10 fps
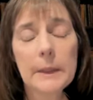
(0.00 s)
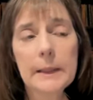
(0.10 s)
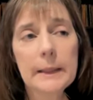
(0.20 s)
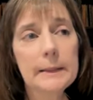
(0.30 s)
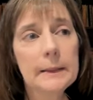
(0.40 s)

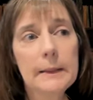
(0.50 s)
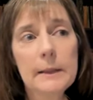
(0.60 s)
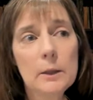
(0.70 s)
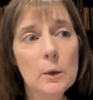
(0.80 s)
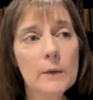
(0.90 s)
And they,
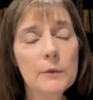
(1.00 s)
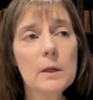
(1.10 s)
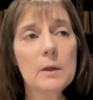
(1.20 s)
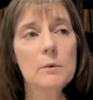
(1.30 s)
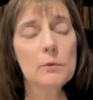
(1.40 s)
if they're
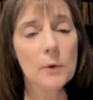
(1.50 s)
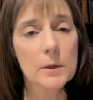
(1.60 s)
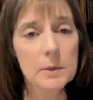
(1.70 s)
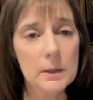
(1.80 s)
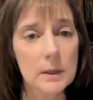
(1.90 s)

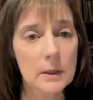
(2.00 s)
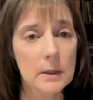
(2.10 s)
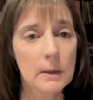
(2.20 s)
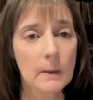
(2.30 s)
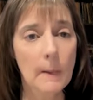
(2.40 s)
confronted,
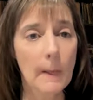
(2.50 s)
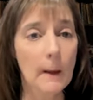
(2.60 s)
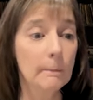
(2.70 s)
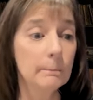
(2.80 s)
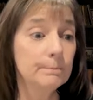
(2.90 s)

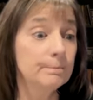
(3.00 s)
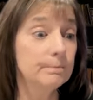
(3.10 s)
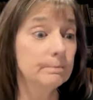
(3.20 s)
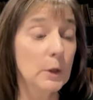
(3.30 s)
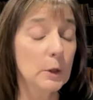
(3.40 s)

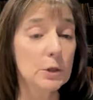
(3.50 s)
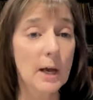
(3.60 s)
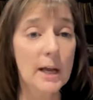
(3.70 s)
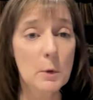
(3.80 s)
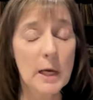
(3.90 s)
they'll
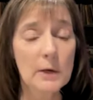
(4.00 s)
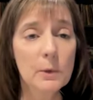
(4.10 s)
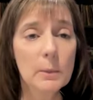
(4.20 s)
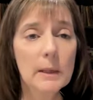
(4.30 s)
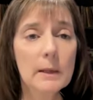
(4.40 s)
shy away
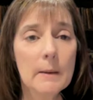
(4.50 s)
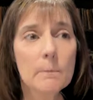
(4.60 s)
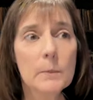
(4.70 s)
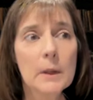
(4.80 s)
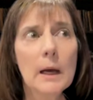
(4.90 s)
from it.
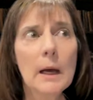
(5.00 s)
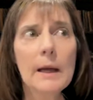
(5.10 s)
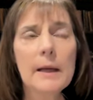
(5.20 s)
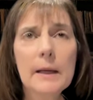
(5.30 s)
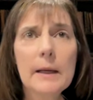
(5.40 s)

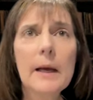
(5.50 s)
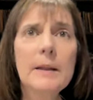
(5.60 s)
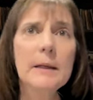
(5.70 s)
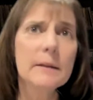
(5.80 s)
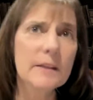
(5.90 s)
I
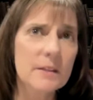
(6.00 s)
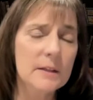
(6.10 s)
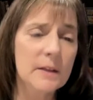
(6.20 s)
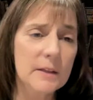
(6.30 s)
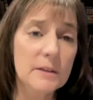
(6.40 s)
think this,
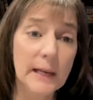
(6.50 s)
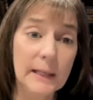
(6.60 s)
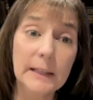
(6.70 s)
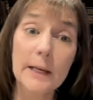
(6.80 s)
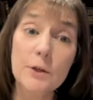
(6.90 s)
in this day
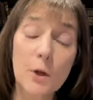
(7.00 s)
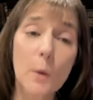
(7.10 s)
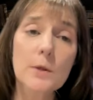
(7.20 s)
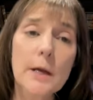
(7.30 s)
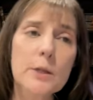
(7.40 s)
and age, though,
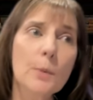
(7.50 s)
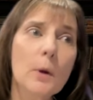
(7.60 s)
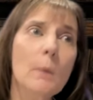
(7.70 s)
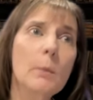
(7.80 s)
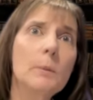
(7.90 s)
it's
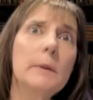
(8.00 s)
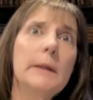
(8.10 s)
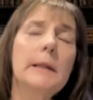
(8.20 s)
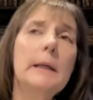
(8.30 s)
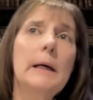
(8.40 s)

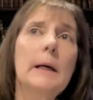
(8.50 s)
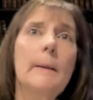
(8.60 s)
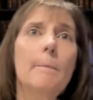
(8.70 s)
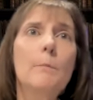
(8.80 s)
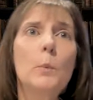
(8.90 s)
probably,
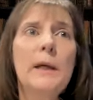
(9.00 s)
we